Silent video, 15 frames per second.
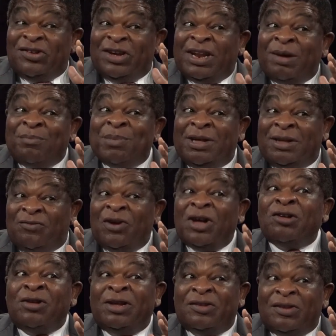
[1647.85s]
gender-based
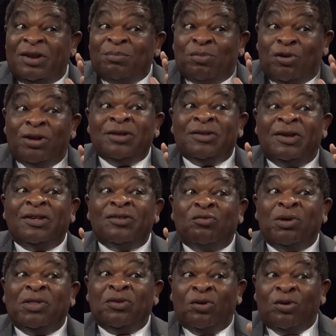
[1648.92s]
violence in politics
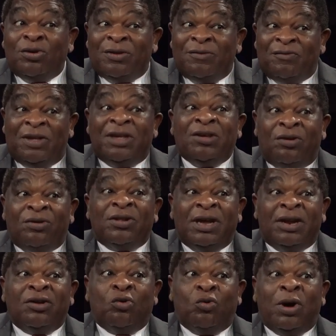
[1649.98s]
with all the vigor
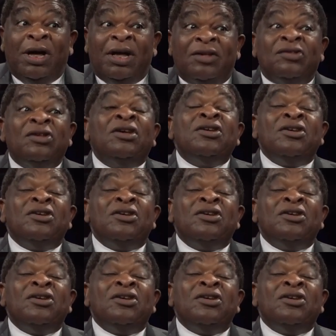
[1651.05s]
that requires.